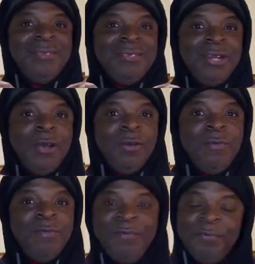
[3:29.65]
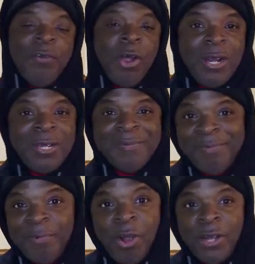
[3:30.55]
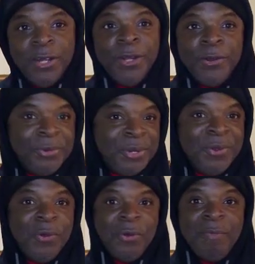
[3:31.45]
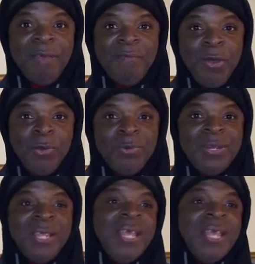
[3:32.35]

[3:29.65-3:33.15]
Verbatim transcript: you know, fraud fraud alert on my phone.